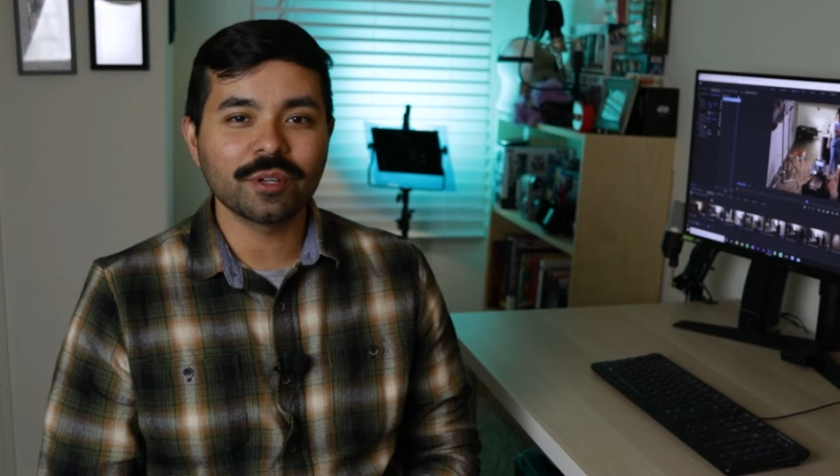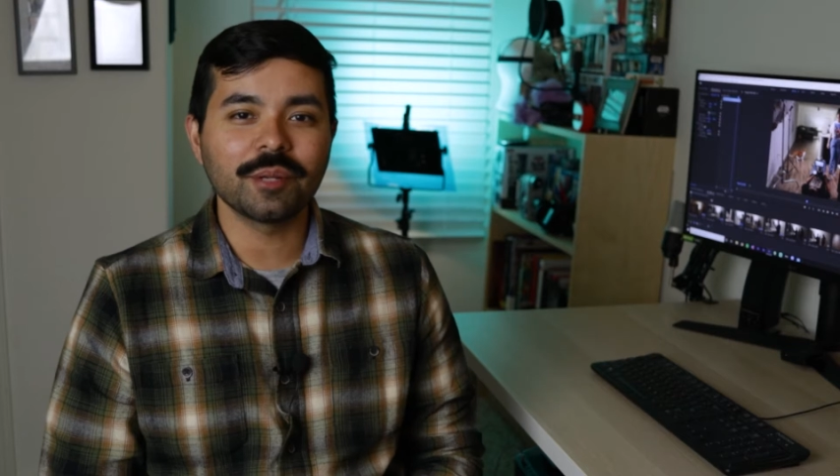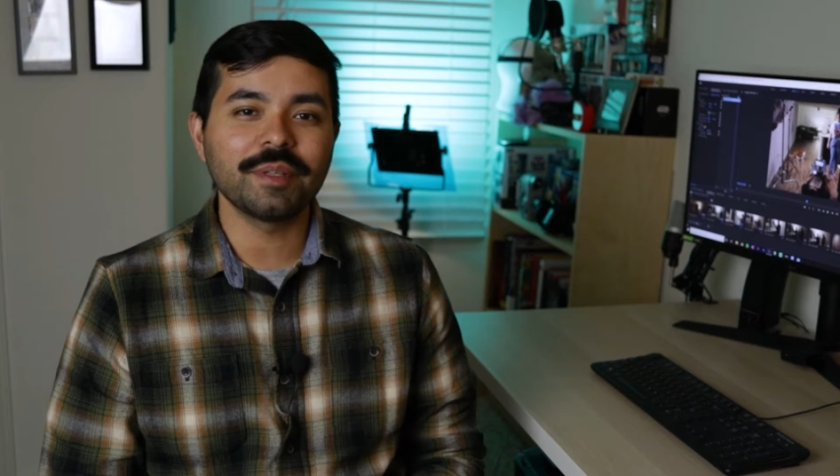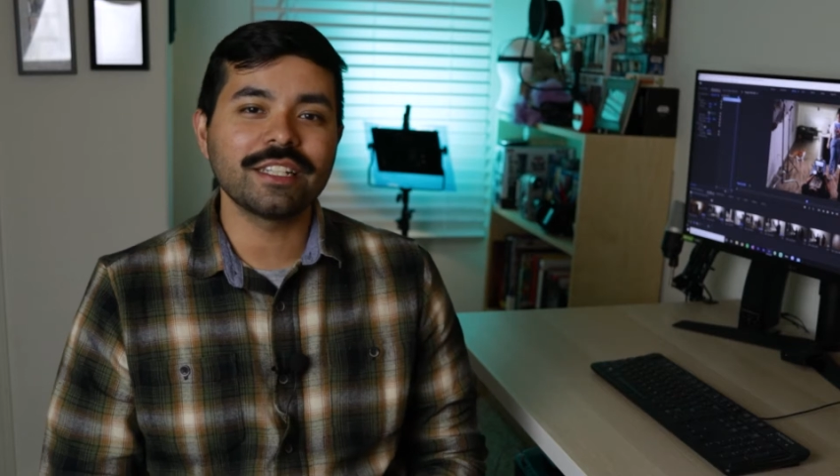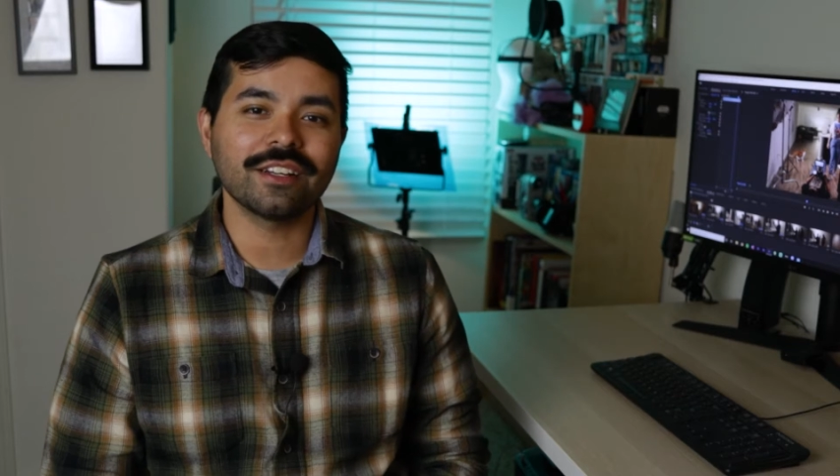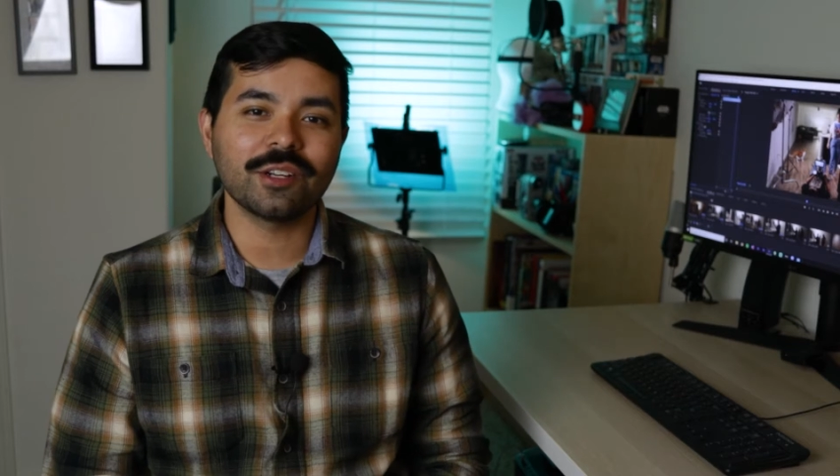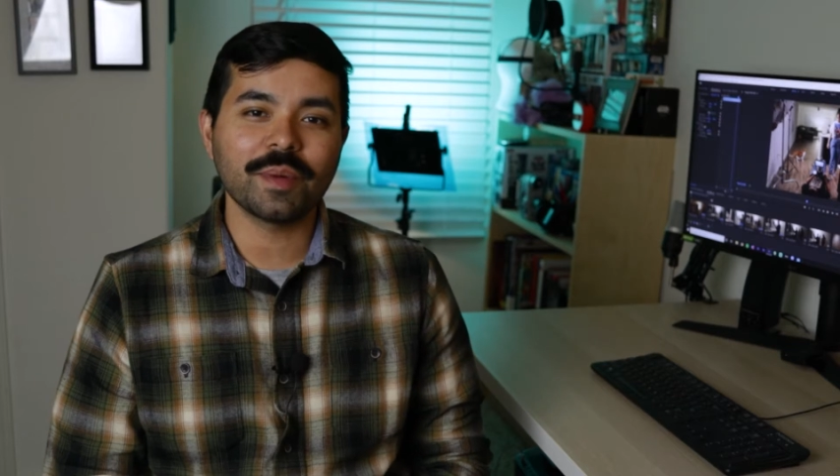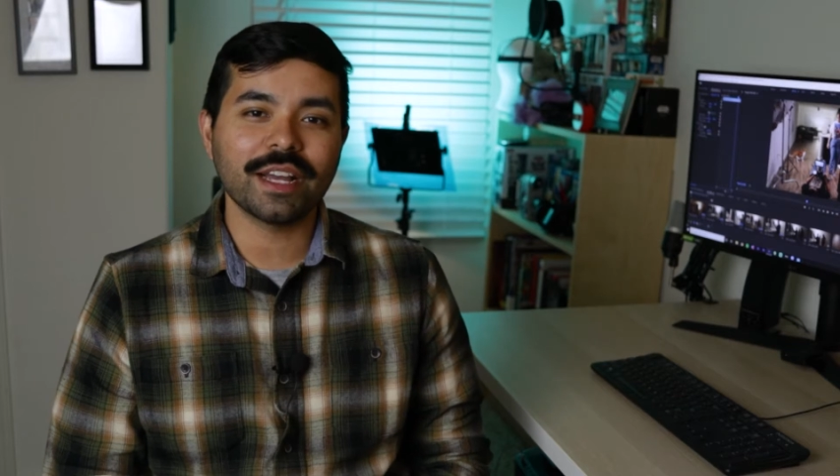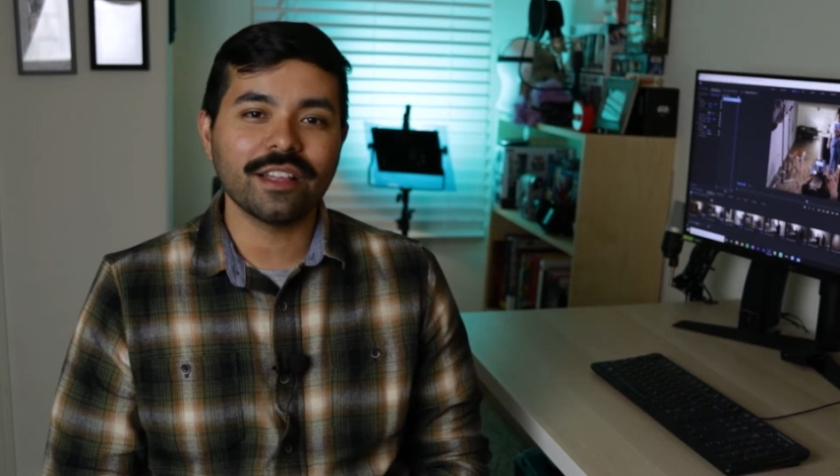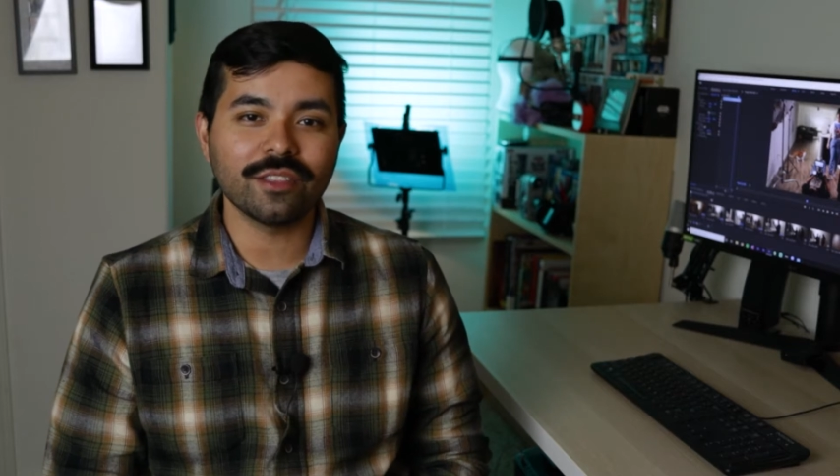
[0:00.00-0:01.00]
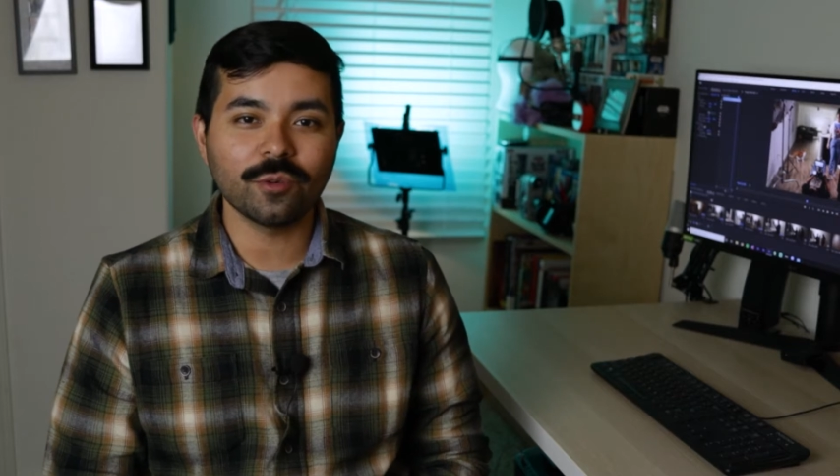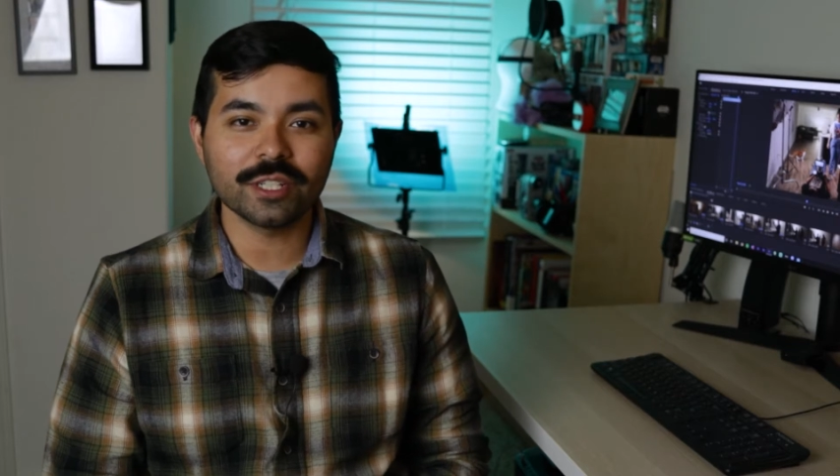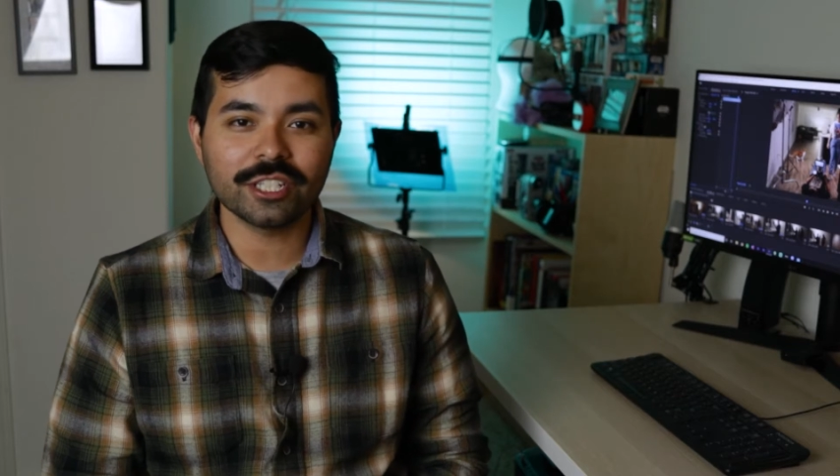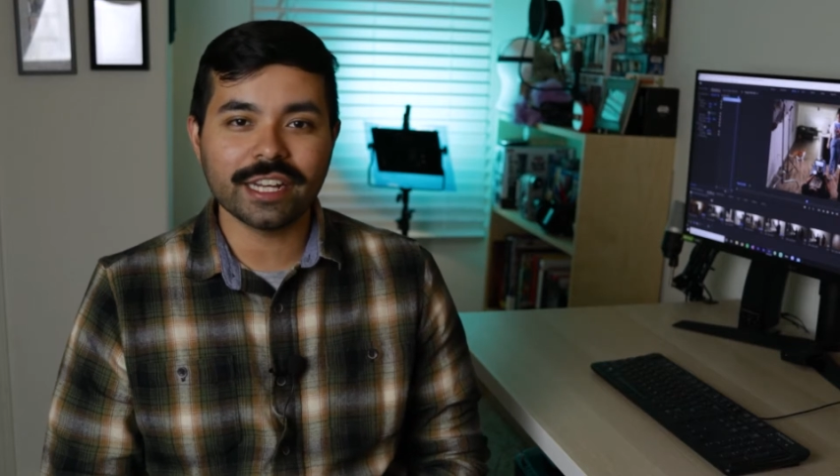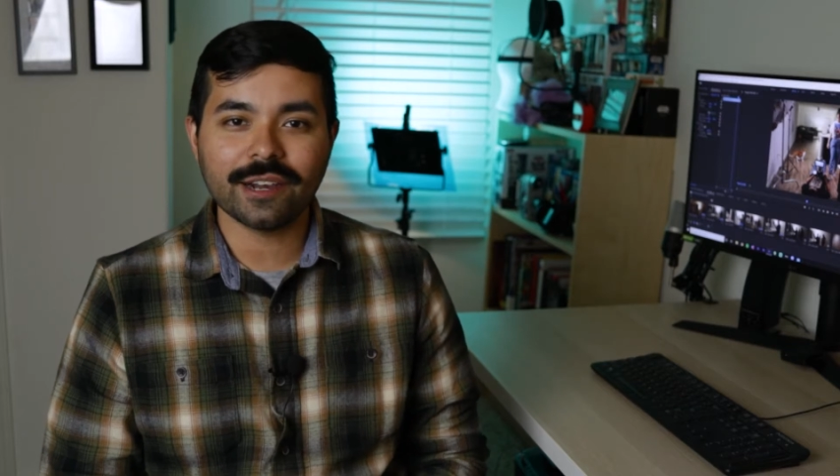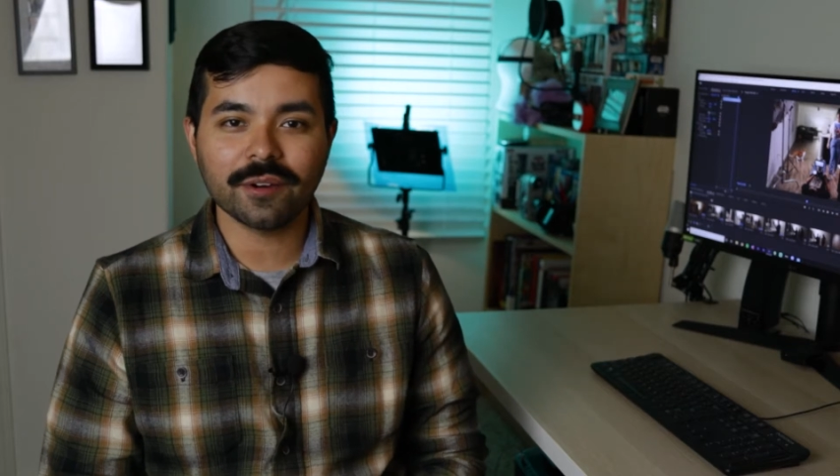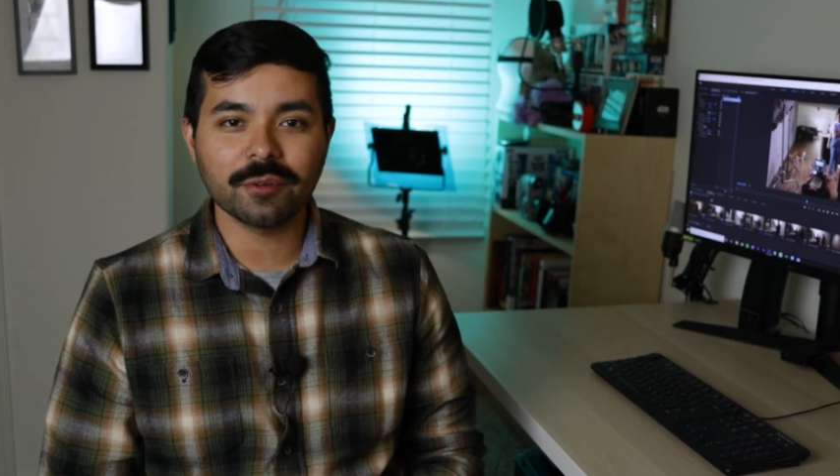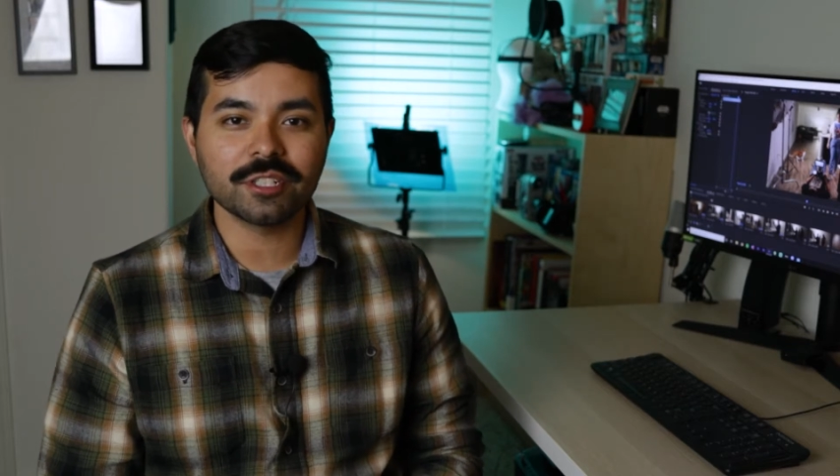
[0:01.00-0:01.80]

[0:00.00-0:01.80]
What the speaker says: We're going to be talking about The Witching Hour,